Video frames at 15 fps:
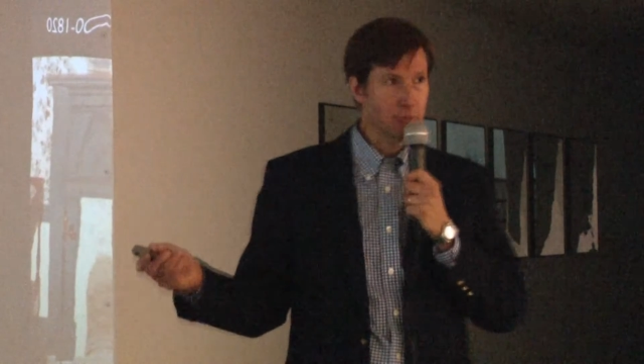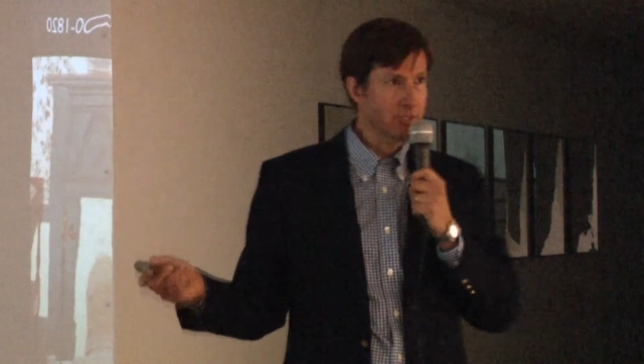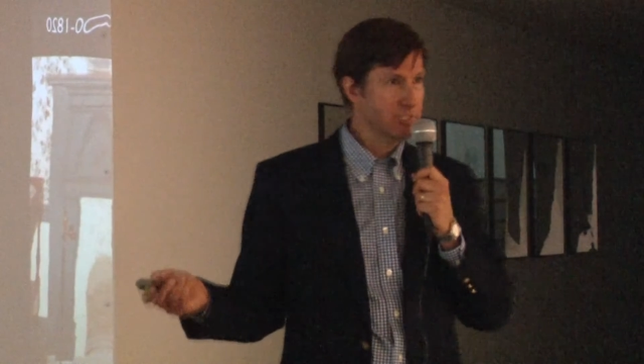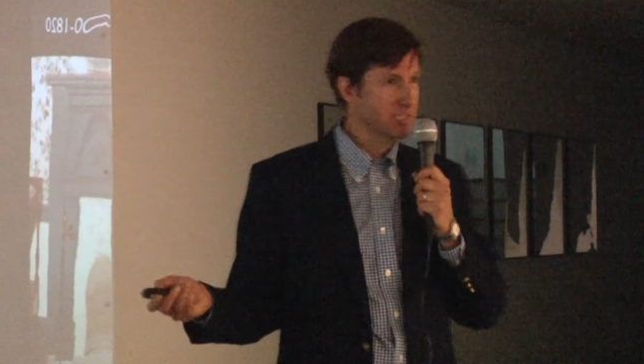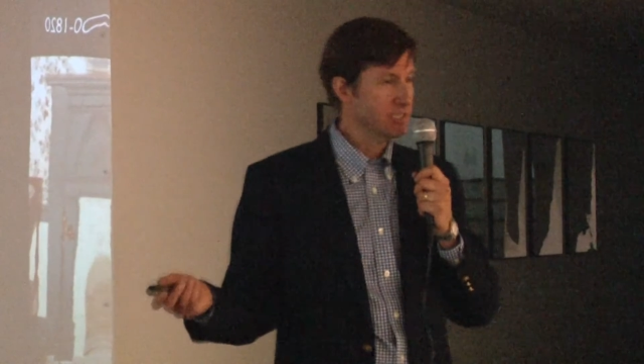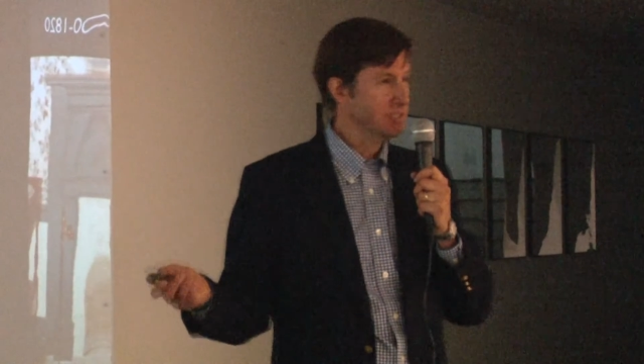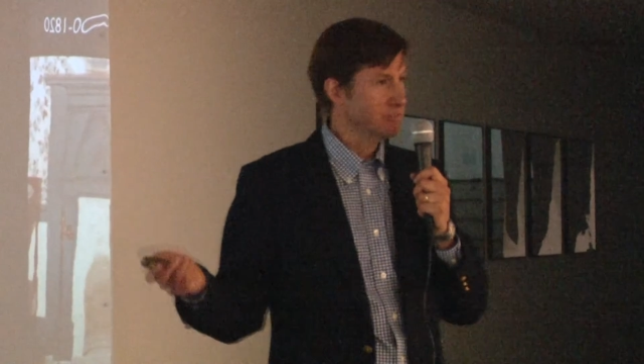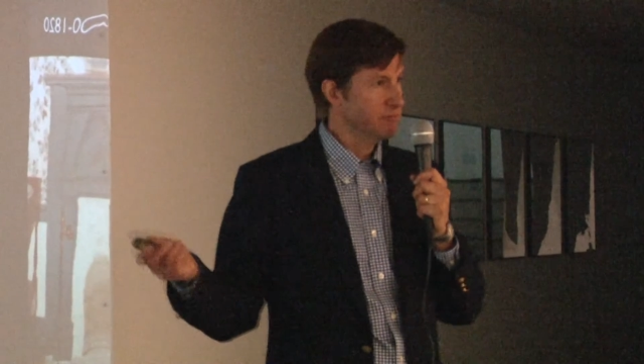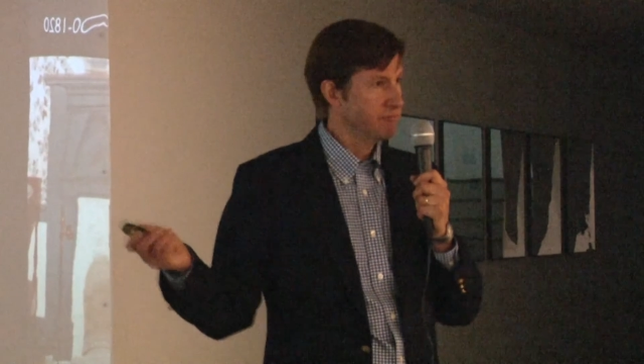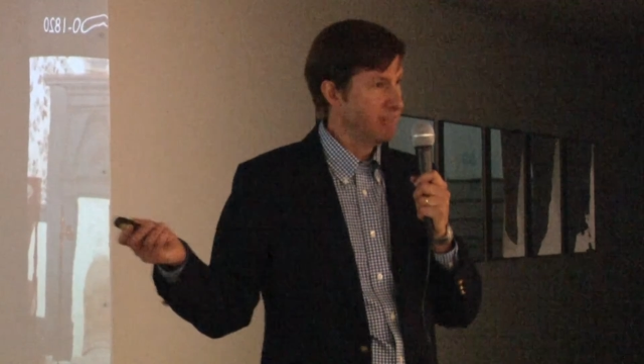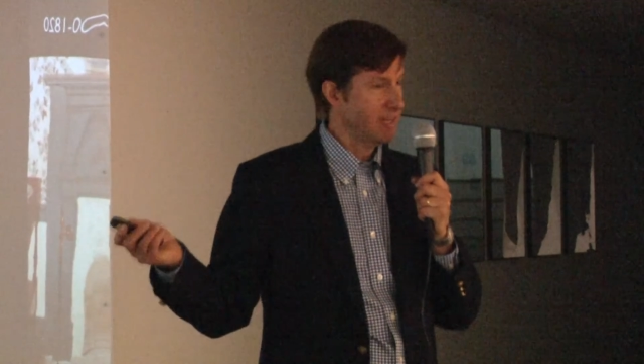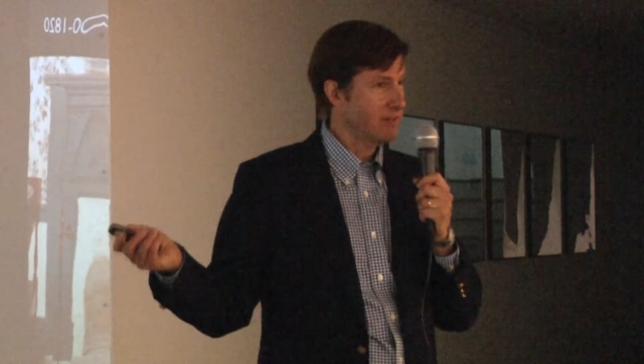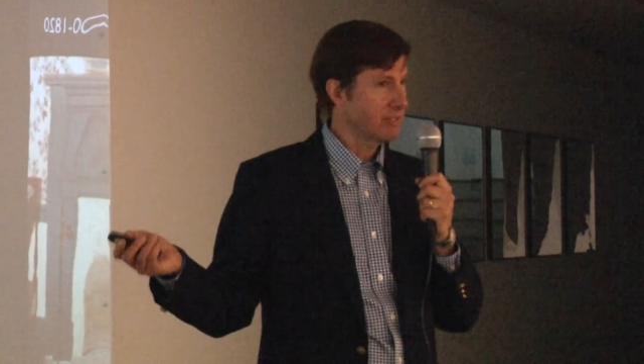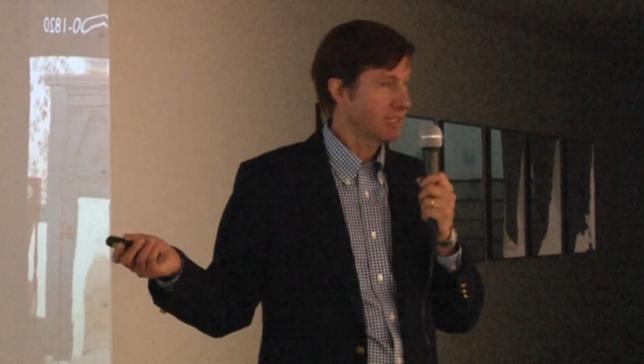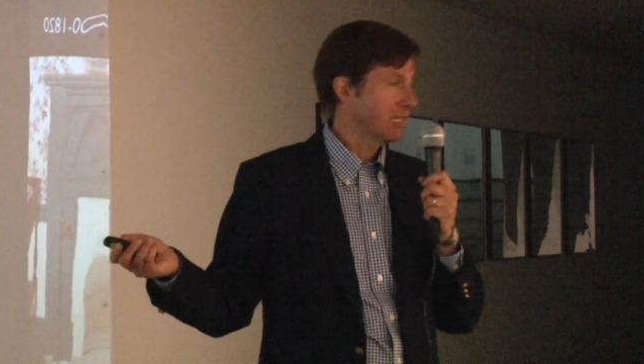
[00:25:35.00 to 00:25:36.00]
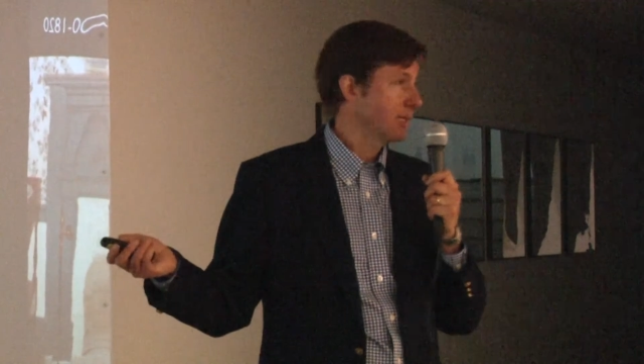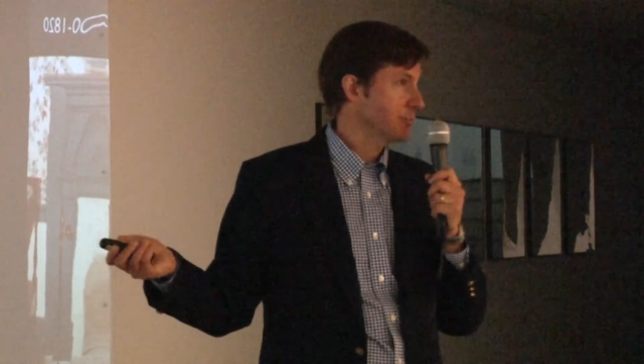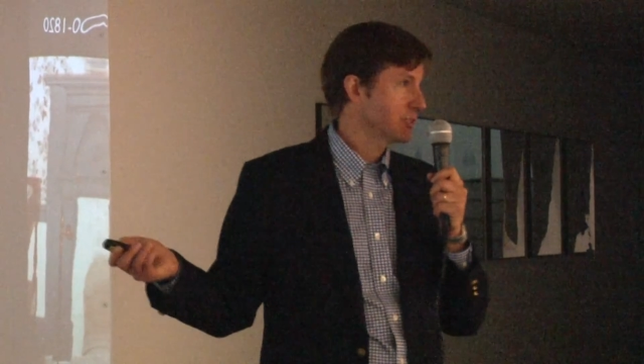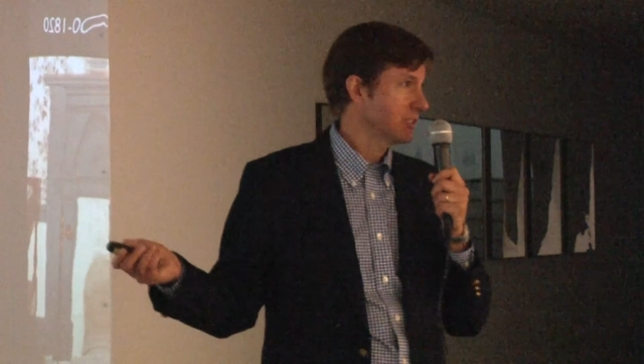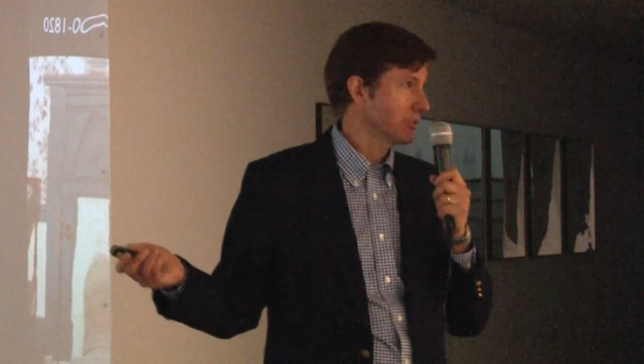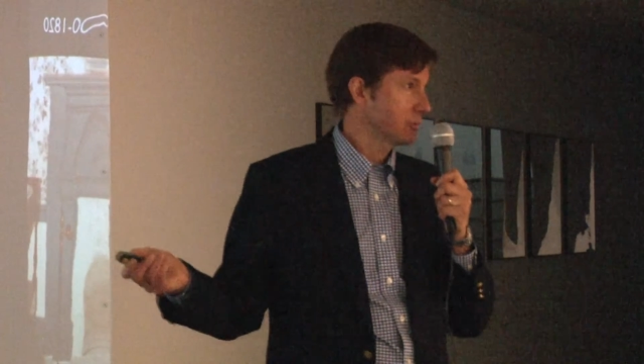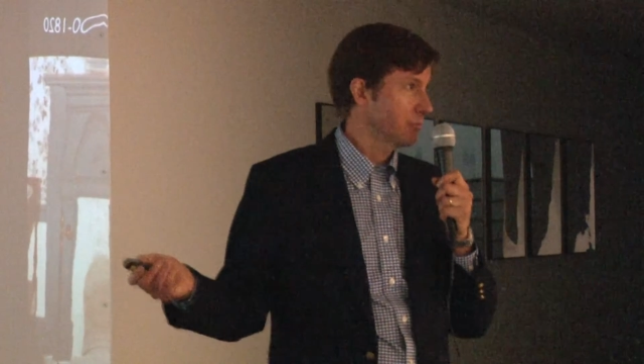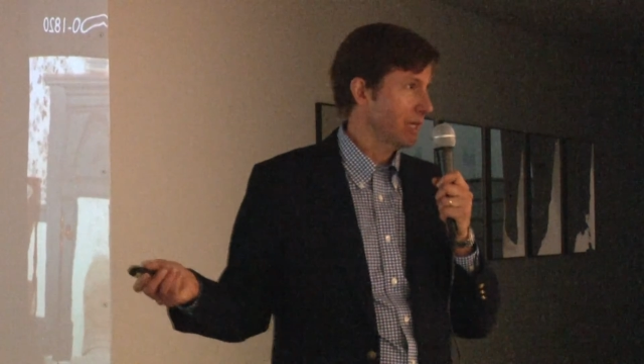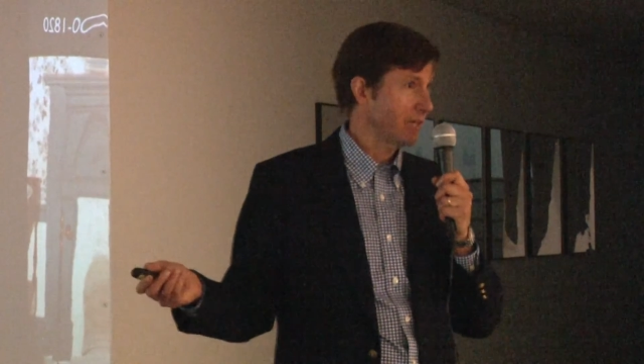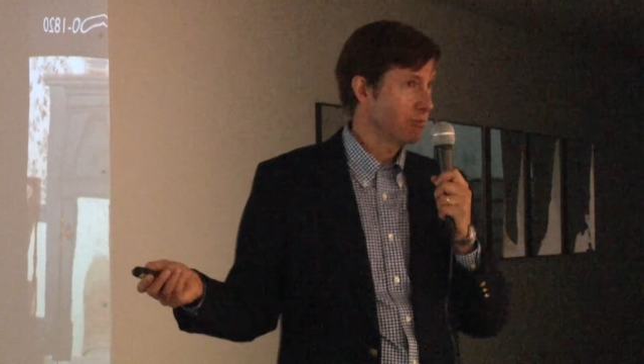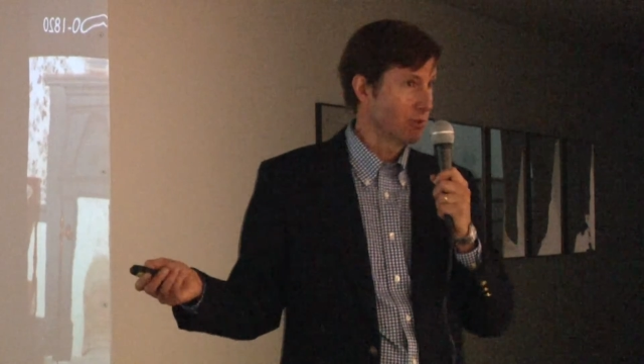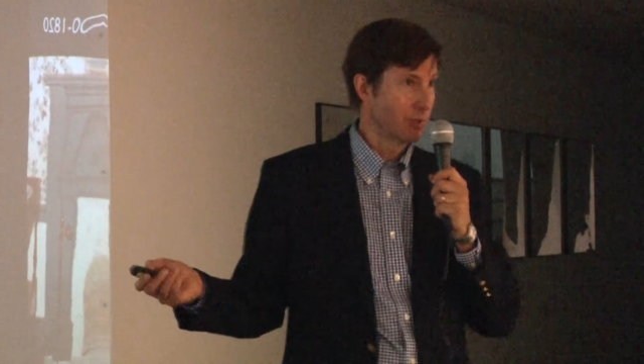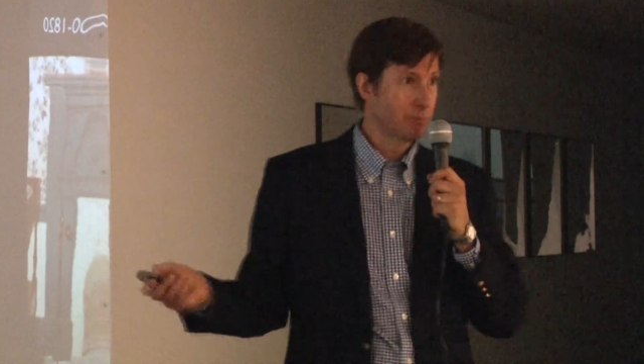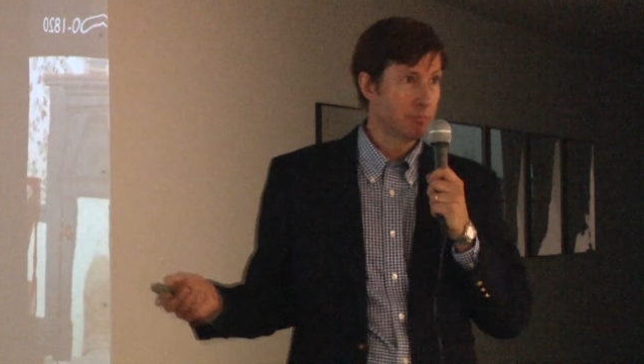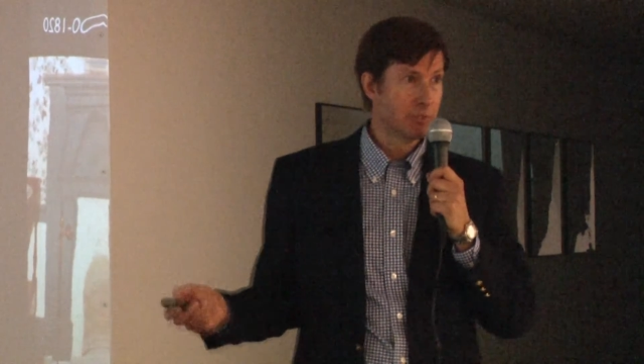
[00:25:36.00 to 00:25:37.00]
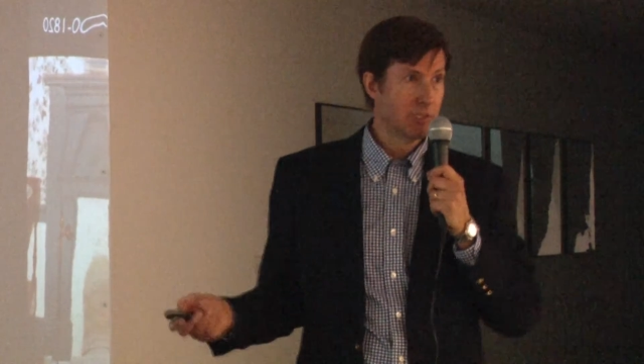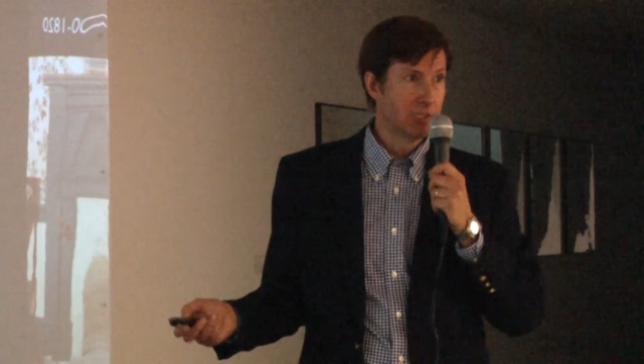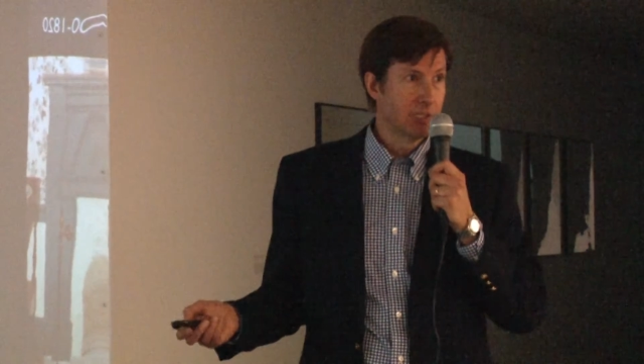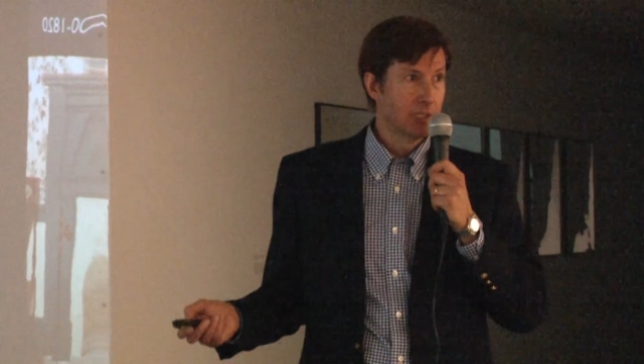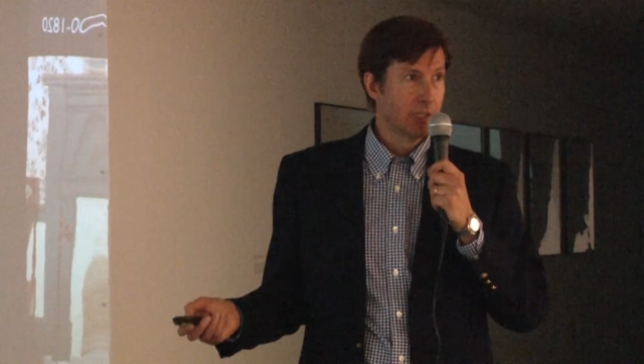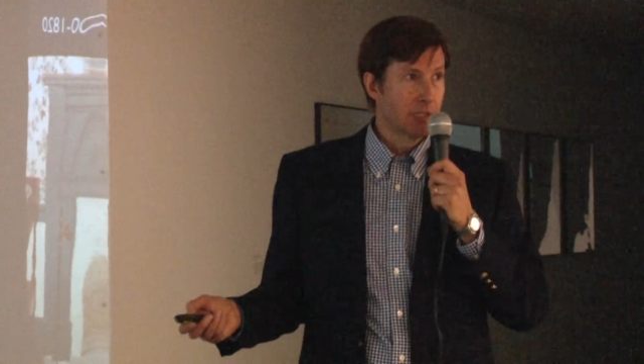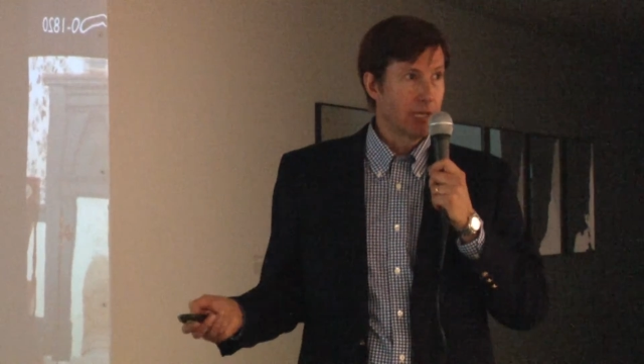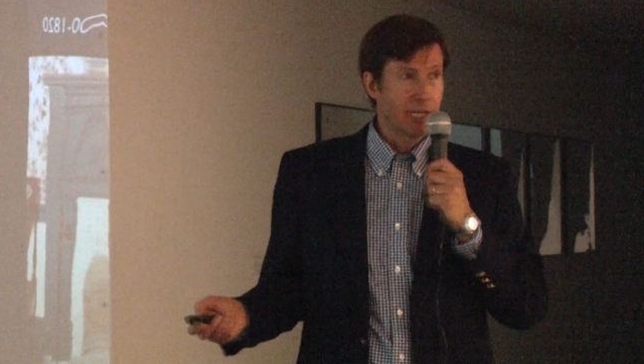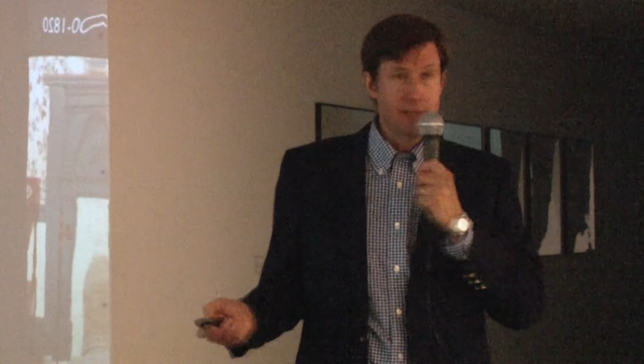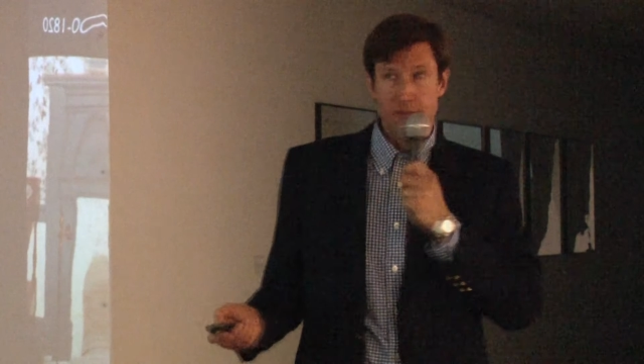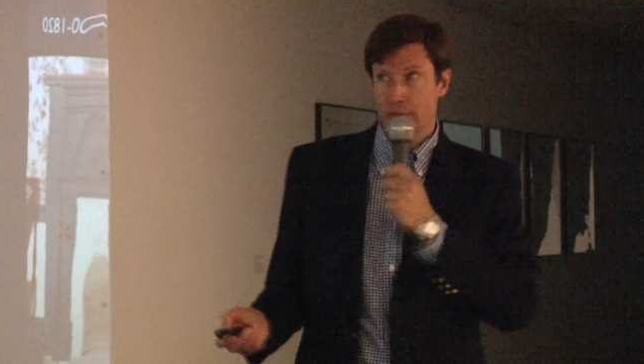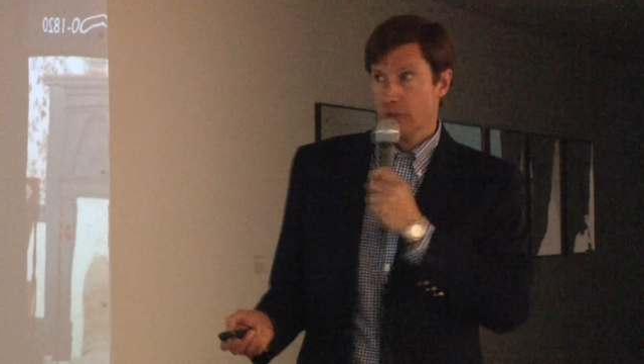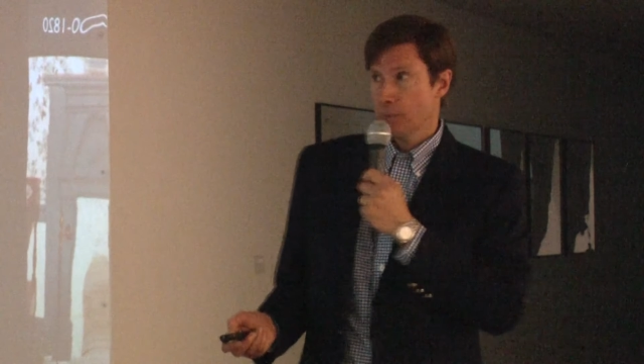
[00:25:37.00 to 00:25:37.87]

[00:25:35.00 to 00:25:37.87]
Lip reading: well, this is found in an upstairs bedroom. And if you